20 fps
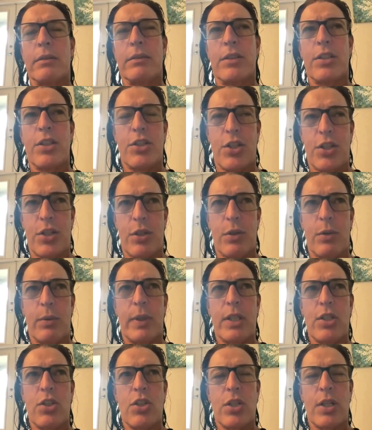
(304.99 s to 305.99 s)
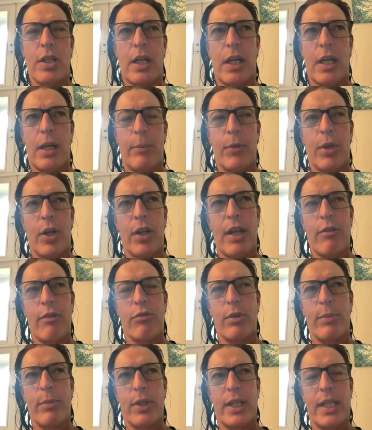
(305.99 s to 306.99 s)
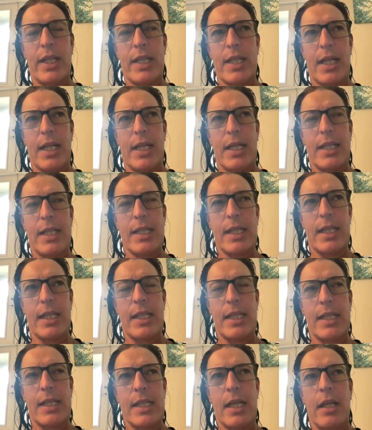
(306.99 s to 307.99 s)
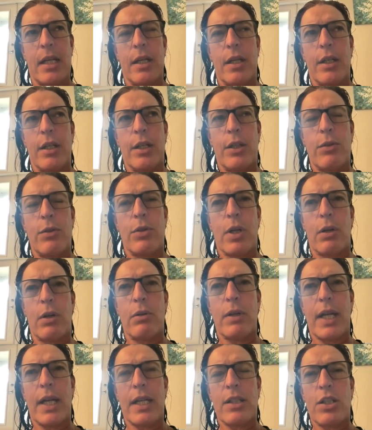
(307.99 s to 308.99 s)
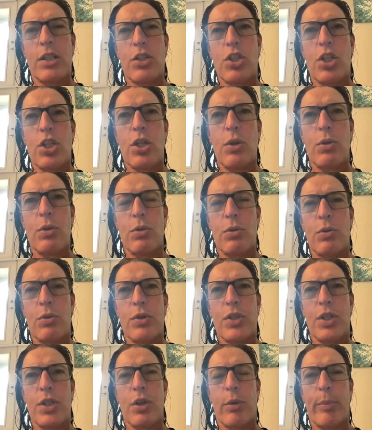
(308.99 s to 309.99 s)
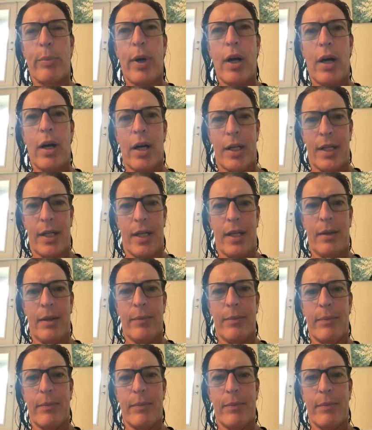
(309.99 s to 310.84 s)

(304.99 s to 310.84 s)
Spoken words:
to do, which not everybody does, is you don't get to choose your partner,